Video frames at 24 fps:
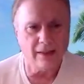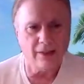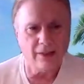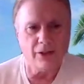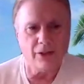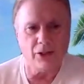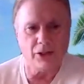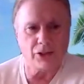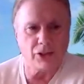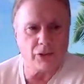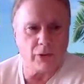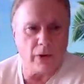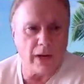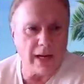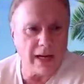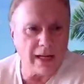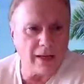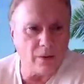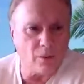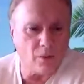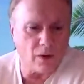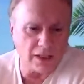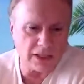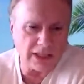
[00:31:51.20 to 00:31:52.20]
The
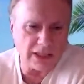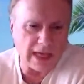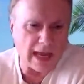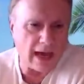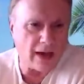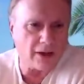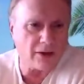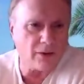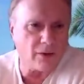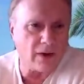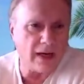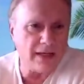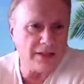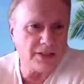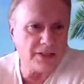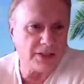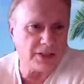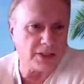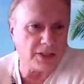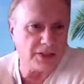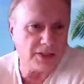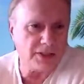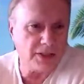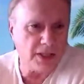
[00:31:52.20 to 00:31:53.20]
training was, how do I
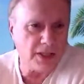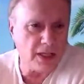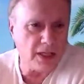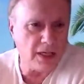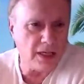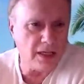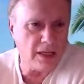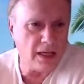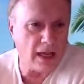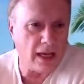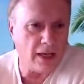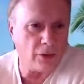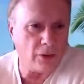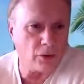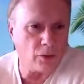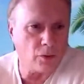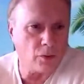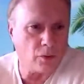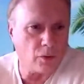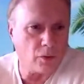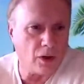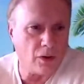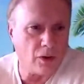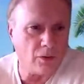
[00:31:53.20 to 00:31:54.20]
succeed and
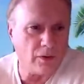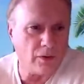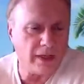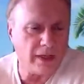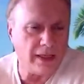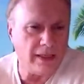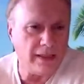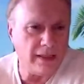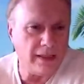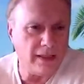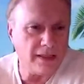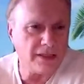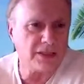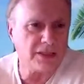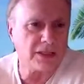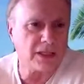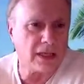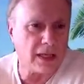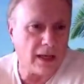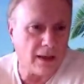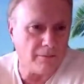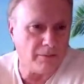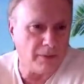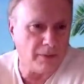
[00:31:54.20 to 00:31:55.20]
grow in this
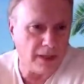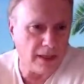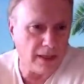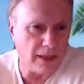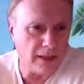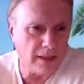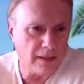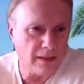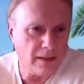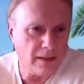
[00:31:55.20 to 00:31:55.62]
company?